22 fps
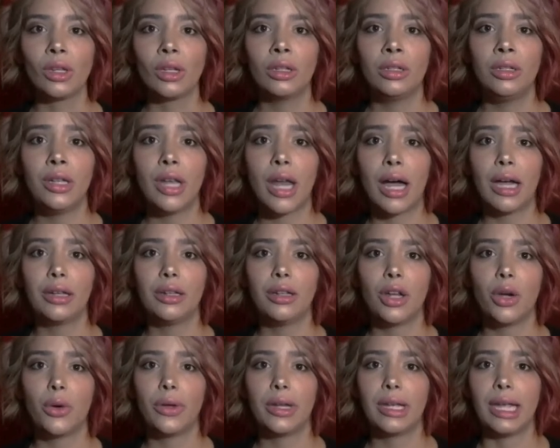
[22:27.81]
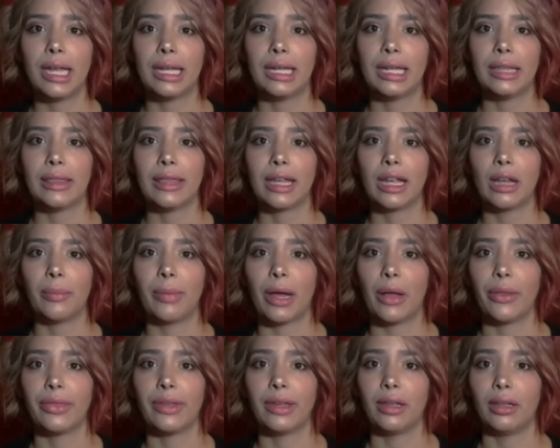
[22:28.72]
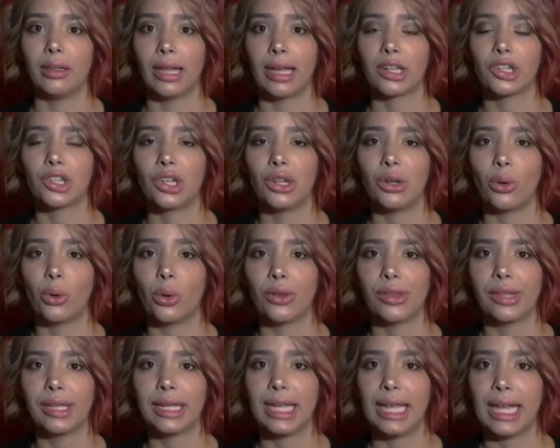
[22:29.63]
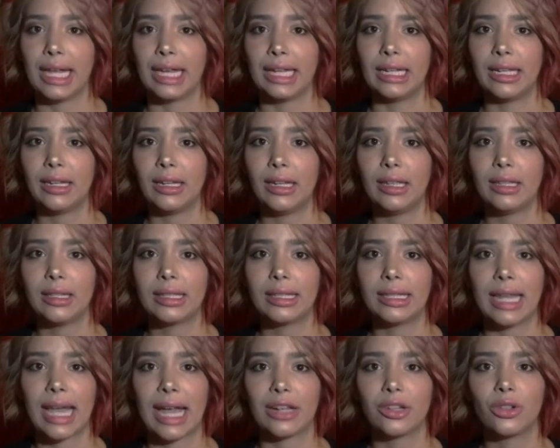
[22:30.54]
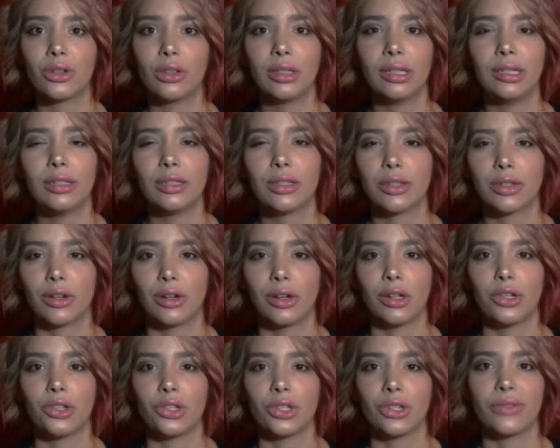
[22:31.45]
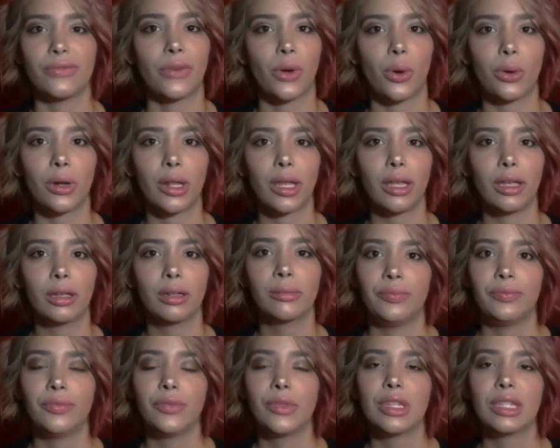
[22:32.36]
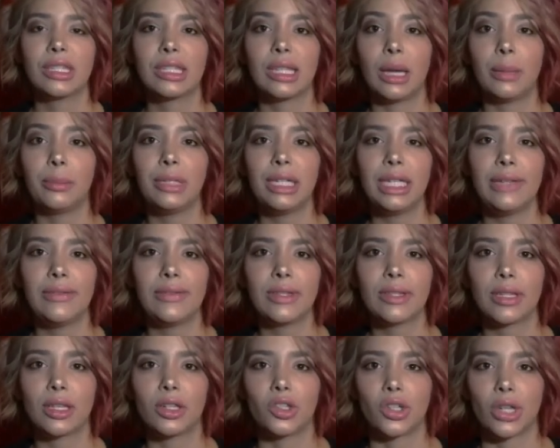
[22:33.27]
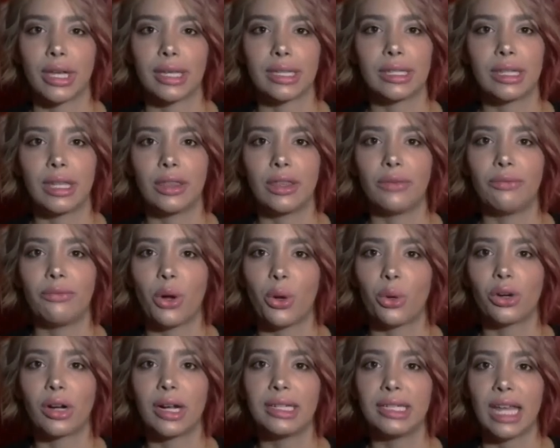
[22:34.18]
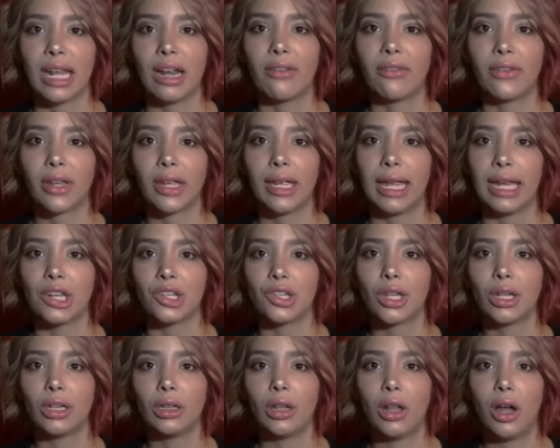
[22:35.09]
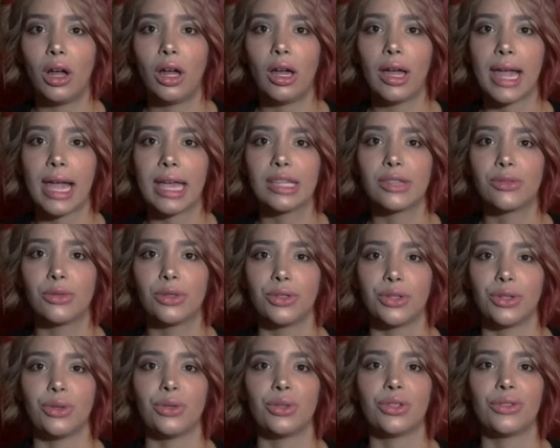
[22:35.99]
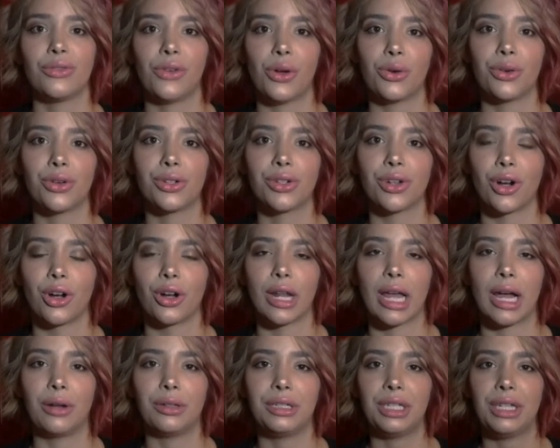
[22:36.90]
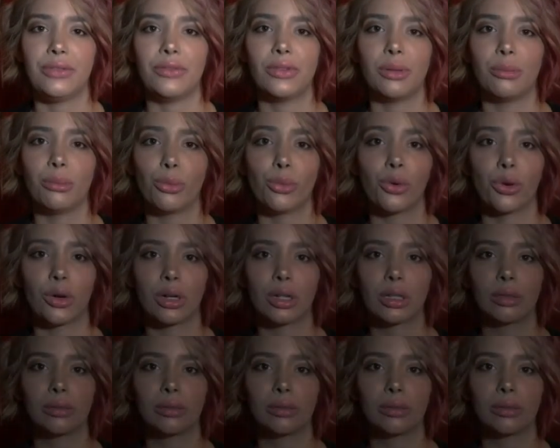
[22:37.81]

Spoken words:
Not knowing anything about the election or the candidates naturally discourages voting. Some even suggest that the voter identification law has reduced voter turnout even more.